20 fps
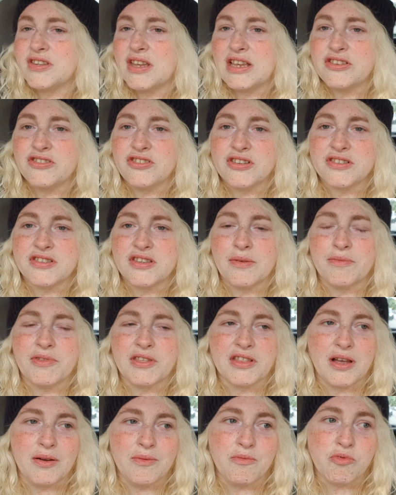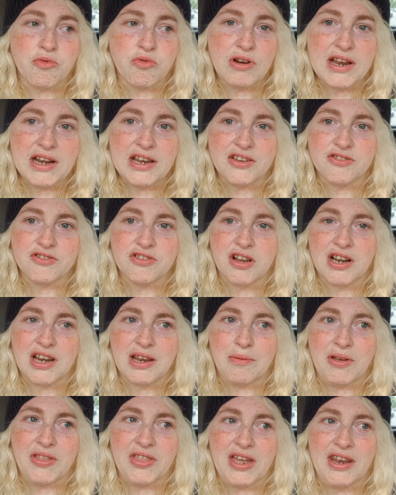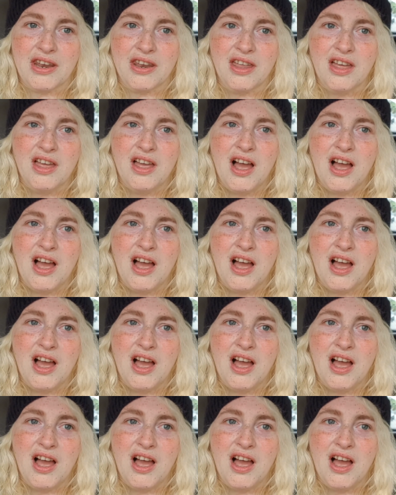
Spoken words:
It's just something that I'm really struggling with, and